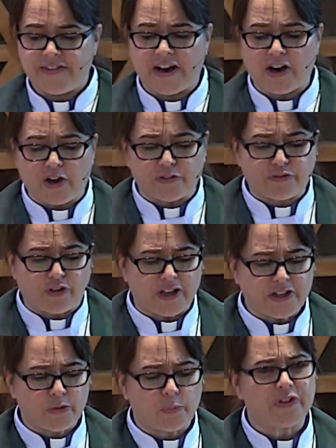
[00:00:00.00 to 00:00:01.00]
They are
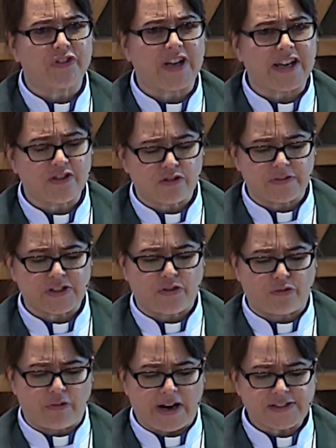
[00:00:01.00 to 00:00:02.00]
confronted with dangerous
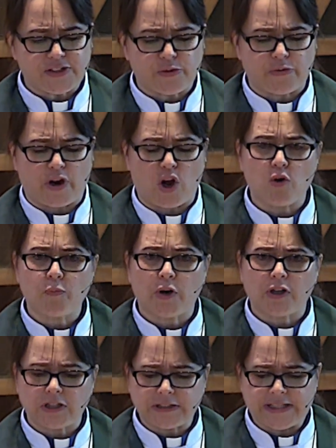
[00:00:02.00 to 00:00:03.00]
threats to their
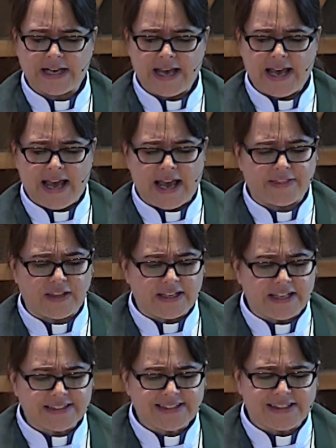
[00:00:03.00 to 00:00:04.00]
homeworld, and they
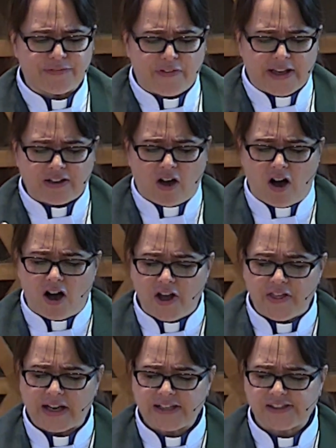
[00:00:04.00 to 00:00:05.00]
need to defend
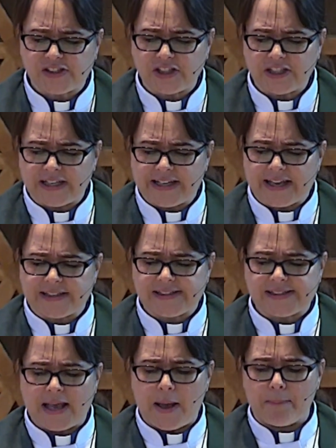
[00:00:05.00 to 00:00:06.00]
all that is good
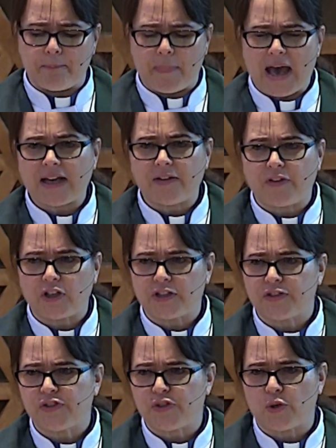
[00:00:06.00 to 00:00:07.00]
against
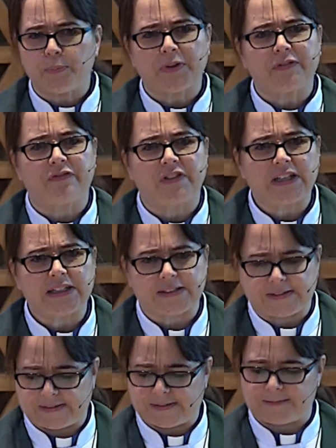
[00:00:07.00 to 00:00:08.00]
malevolent
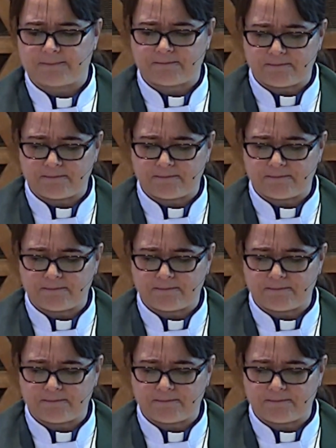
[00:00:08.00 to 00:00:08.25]
supervillains.